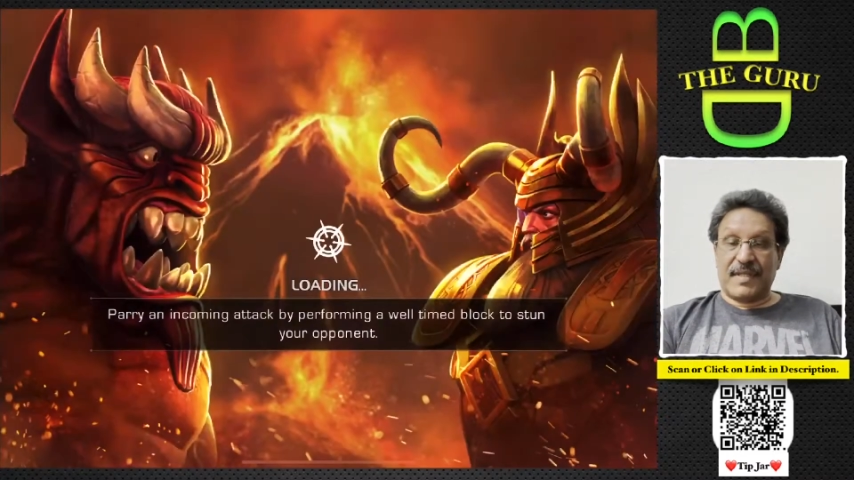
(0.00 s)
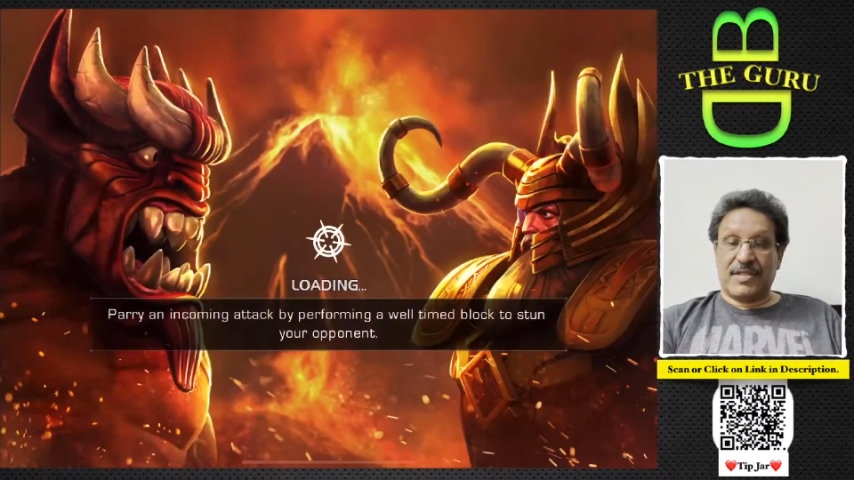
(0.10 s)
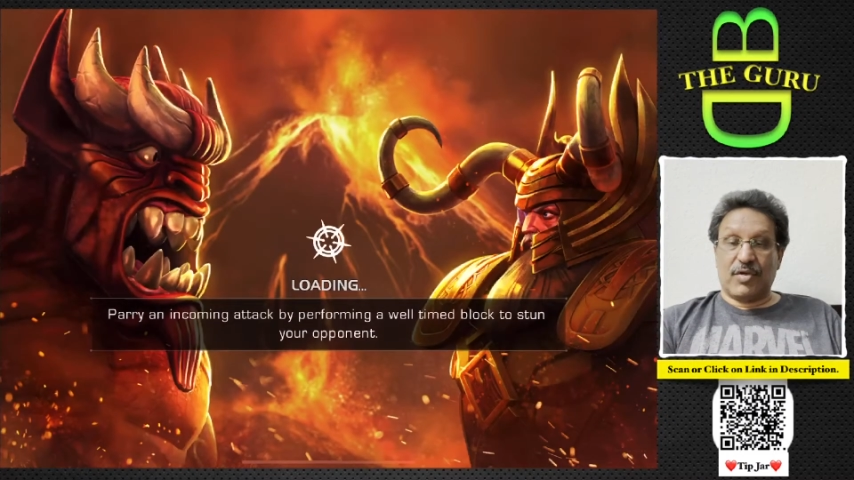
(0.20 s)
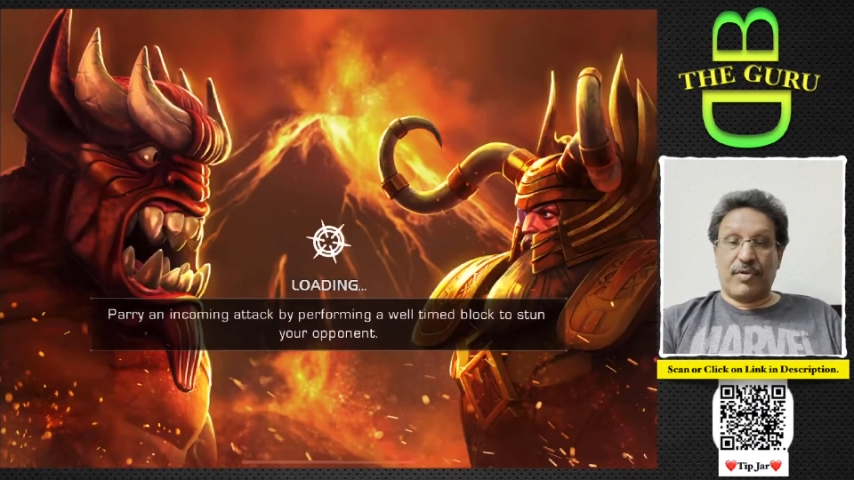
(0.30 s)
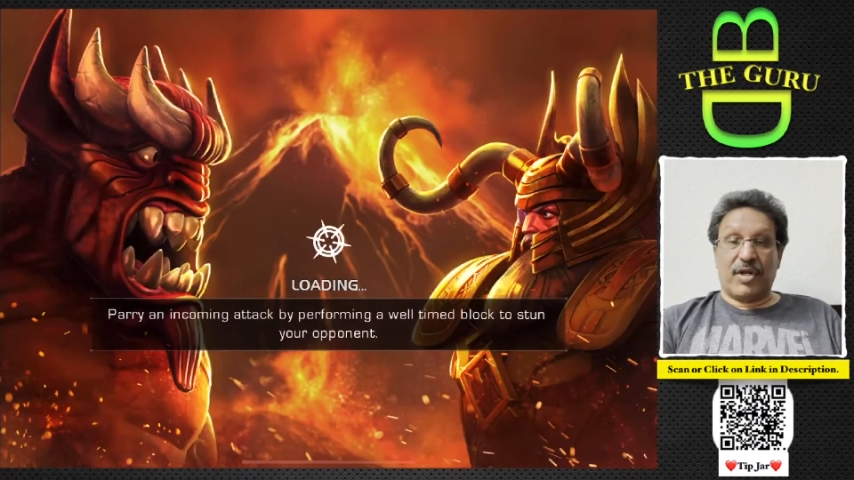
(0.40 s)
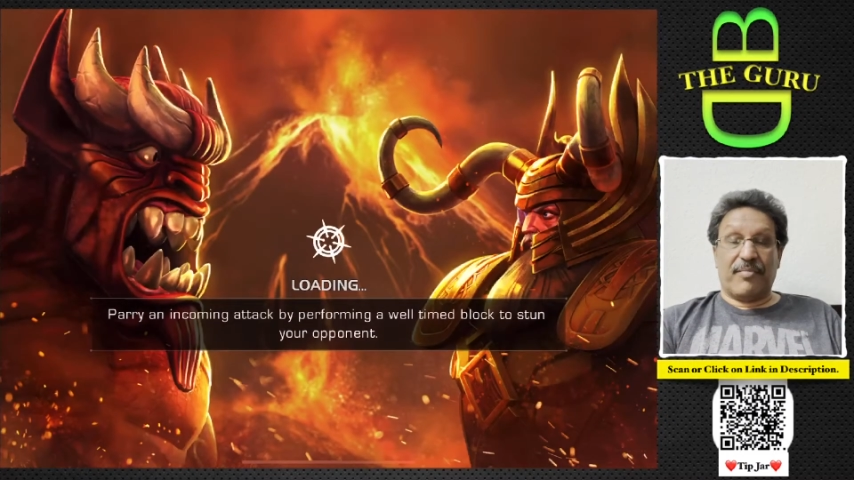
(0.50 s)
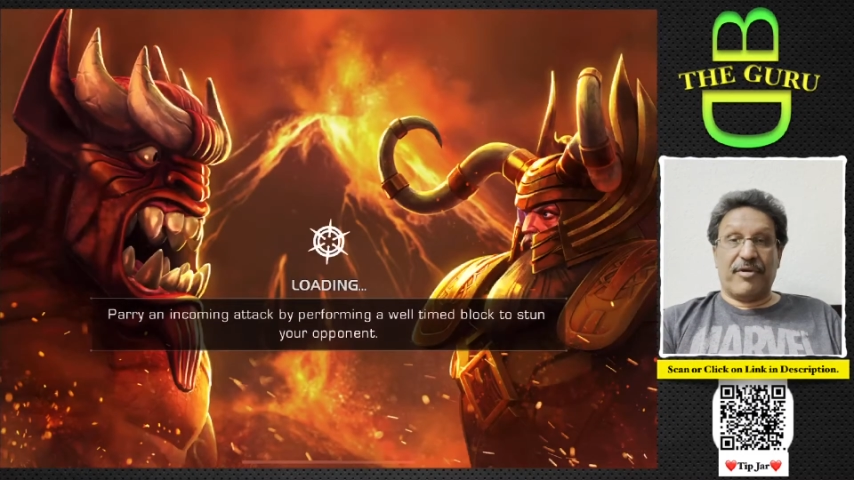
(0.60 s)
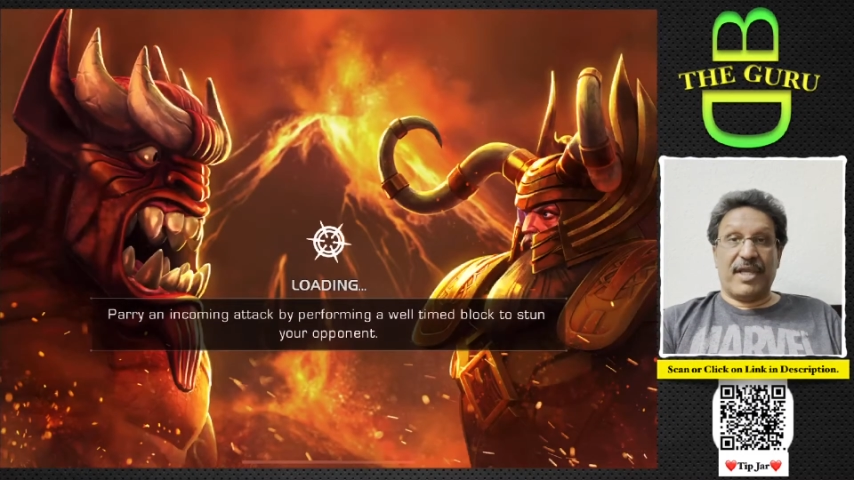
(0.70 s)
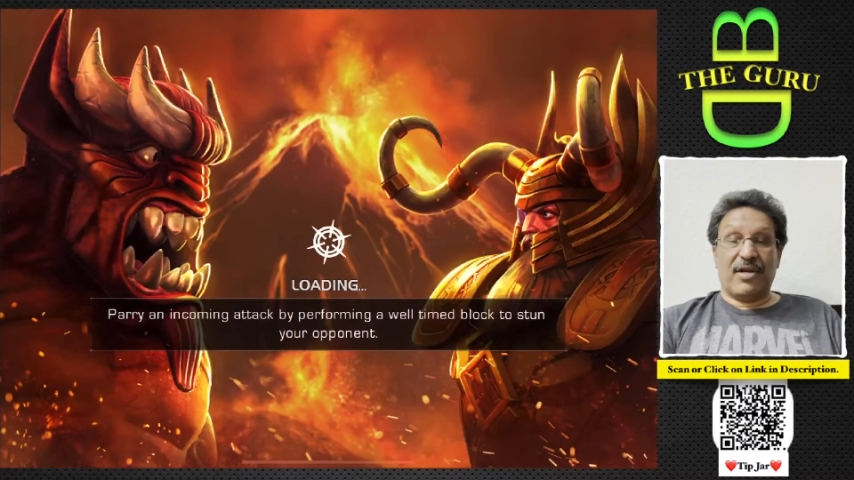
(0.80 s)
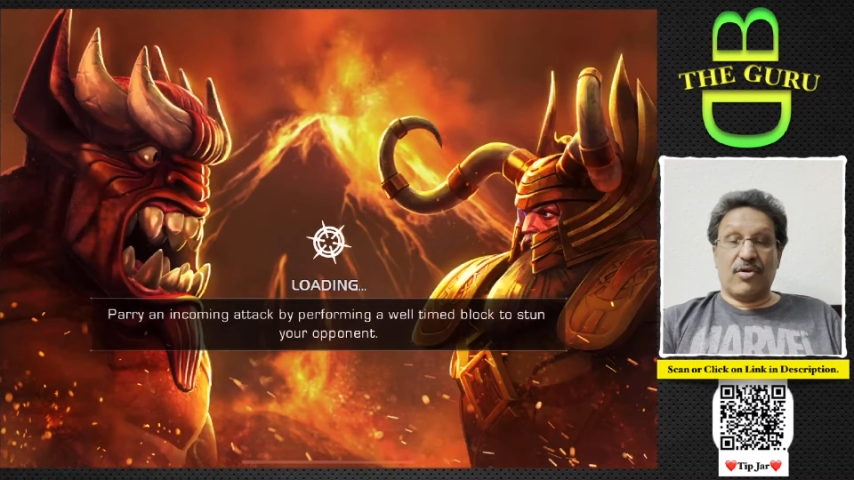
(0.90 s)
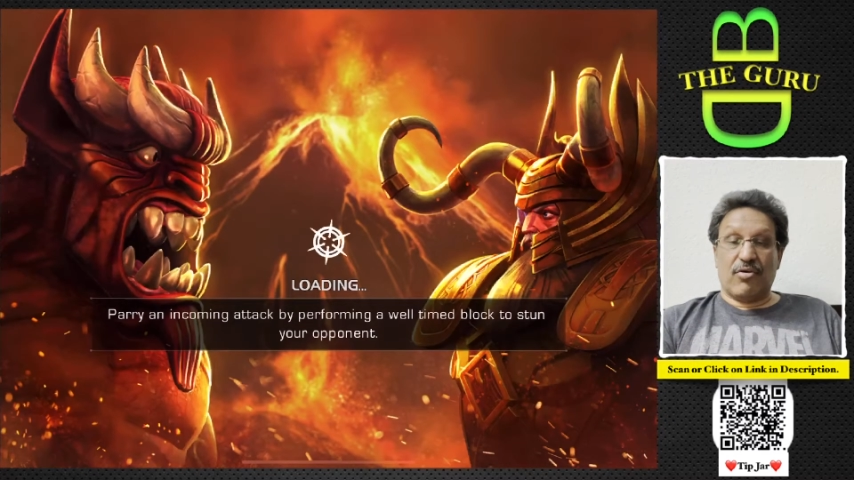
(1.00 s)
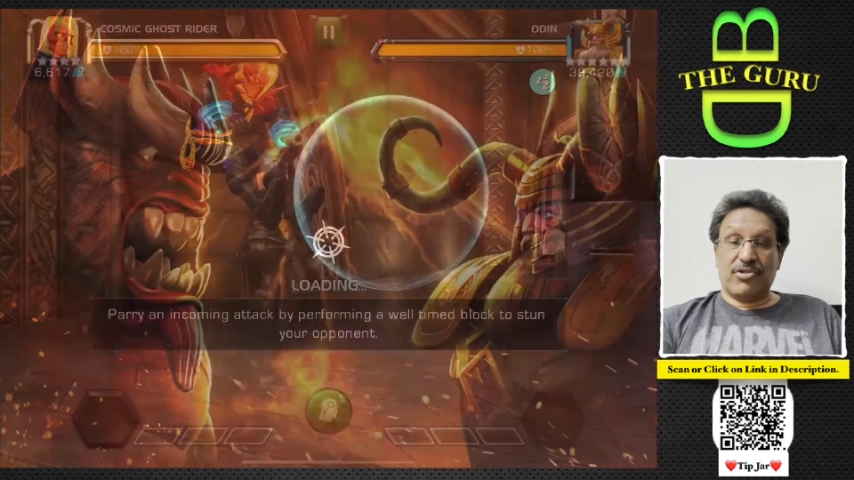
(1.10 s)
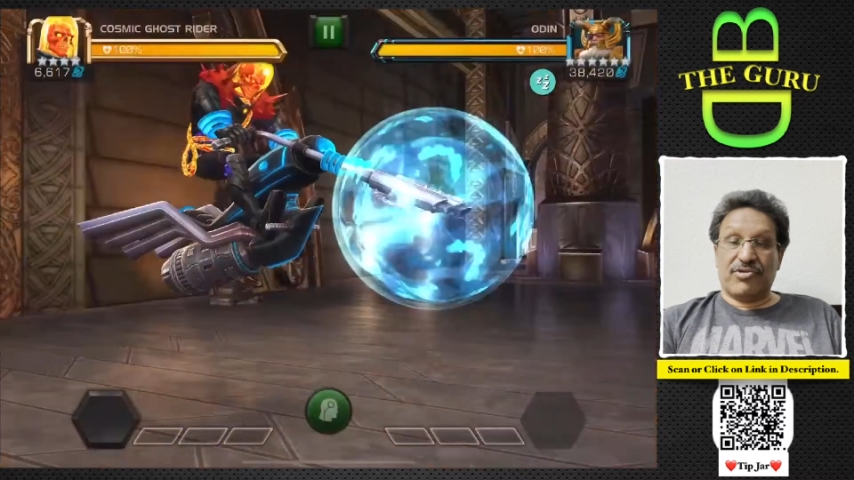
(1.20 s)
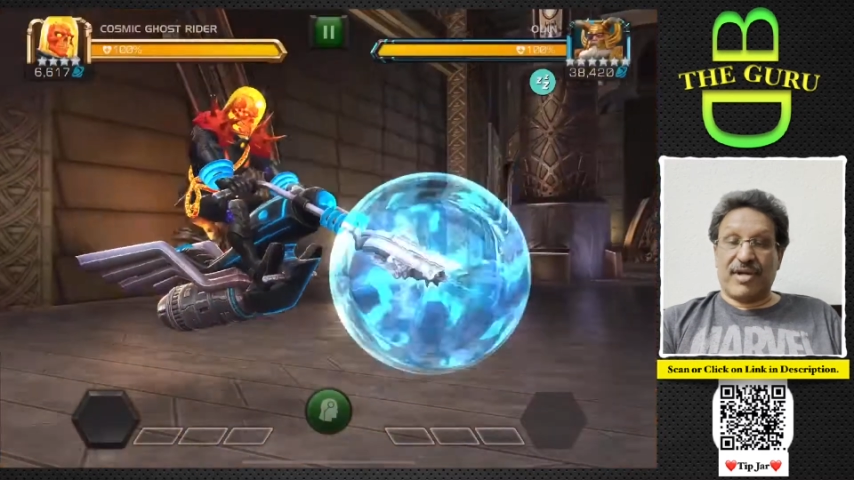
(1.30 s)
So we're going to bring in Ghost